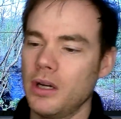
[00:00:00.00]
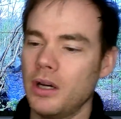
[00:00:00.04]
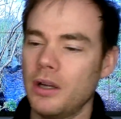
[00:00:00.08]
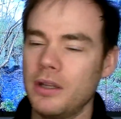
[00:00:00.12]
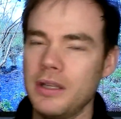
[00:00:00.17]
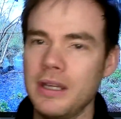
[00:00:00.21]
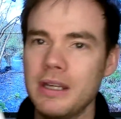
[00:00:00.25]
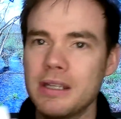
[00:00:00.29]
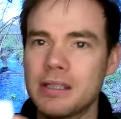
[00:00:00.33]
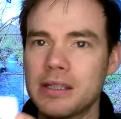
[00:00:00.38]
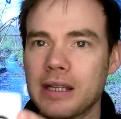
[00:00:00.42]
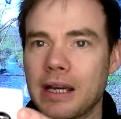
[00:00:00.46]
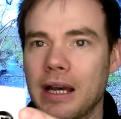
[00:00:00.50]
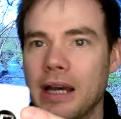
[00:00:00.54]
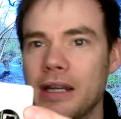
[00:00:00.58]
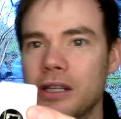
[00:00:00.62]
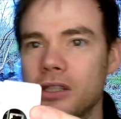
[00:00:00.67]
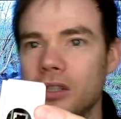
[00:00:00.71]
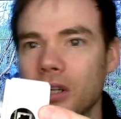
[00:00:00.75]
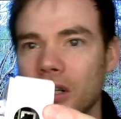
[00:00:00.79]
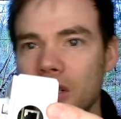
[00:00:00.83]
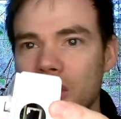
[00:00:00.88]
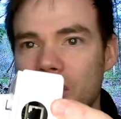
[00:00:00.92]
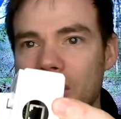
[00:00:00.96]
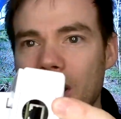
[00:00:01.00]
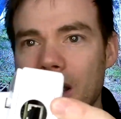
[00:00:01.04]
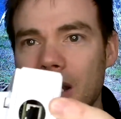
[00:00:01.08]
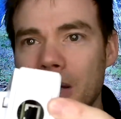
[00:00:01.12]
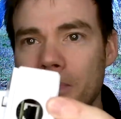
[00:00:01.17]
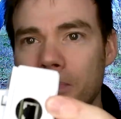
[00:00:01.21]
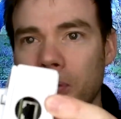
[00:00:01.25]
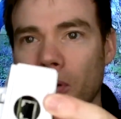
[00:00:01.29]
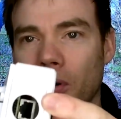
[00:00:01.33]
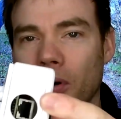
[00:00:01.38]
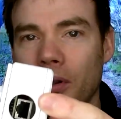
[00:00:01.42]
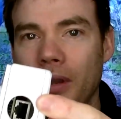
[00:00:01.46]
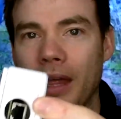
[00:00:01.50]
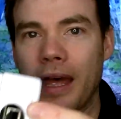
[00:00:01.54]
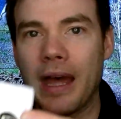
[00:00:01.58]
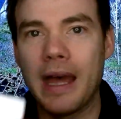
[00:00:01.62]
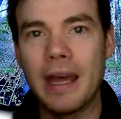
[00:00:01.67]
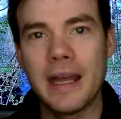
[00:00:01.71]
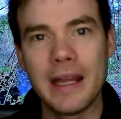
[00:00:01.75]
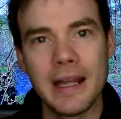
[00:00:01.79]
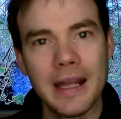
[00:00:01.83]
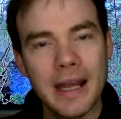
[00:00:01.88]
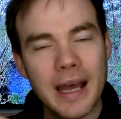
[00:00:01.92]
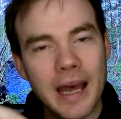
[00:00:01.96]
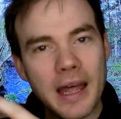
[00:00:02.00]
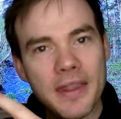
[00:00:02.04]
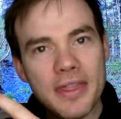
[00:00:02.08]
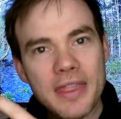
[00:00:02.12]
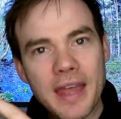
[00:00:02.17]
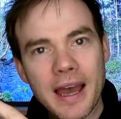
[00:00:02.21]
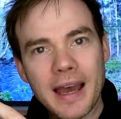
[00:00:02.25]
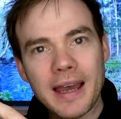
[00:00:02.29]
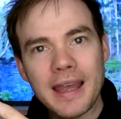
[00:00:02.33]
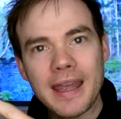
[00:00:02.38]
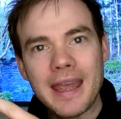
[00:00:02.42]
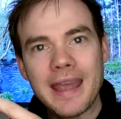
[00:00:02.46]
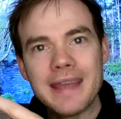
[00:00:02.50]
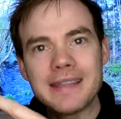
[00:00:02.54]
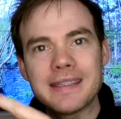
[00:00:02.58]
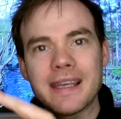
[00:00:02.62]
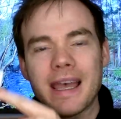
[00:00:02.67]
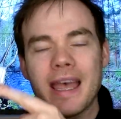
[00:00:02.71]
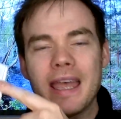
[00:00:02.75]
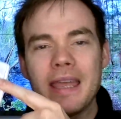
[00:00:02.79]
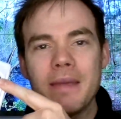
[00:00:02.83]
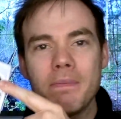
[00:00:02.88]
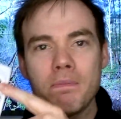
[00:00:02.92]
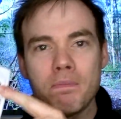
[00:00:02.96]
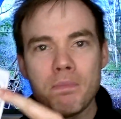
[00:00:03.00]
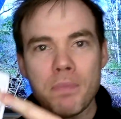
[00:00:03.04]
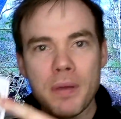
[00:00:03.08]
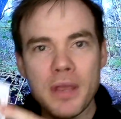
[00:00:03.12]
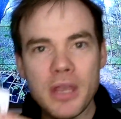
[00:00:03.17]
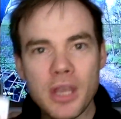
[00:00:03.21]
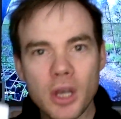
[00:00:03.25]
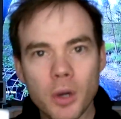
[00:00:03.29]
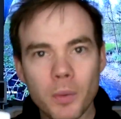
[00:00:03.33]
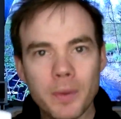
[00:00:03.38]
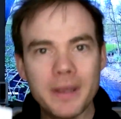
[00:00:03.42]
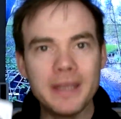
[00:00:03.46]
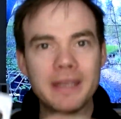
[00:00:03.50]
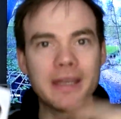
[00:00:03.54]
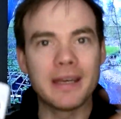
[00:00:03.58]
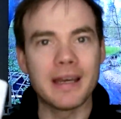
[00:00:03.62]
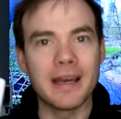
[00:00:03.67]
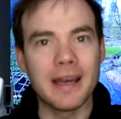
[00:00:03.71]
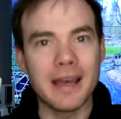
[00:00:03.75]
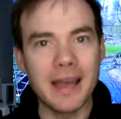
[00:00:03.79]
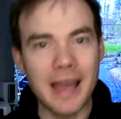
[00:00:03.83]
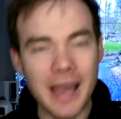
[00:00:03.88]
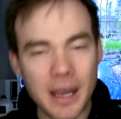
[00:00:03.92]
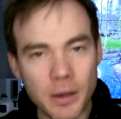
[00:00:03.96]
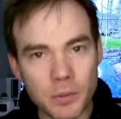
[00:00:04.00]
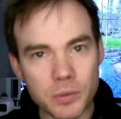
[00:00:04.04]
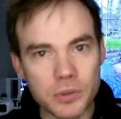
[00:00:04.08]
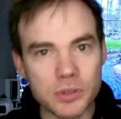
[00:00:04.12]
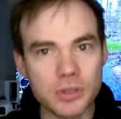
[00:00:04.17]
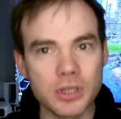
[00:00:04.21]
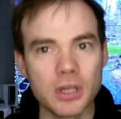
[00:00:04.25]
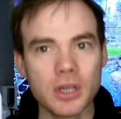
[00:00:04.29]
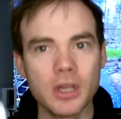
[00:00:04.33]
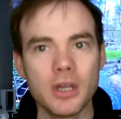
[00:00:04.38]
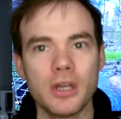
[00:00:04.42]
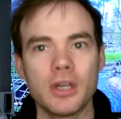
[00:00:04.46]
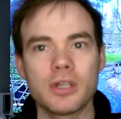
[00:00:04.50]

On the inside, it's got a second port there, and that is a PoE out.